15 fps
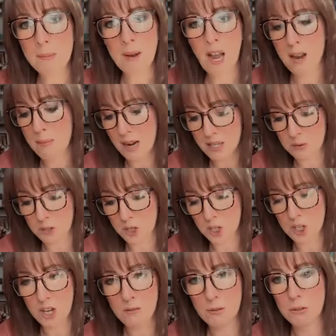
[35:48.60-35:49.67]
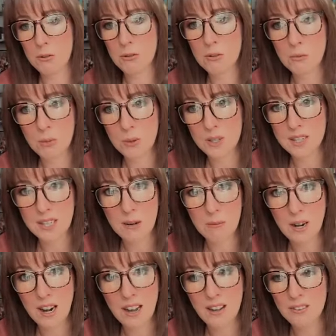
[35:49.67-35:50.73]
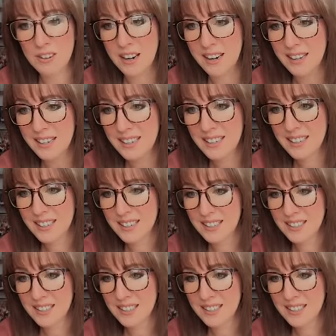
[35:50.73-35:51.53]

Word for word: I mean, I might as well just shuffle through and pull the same one out, right?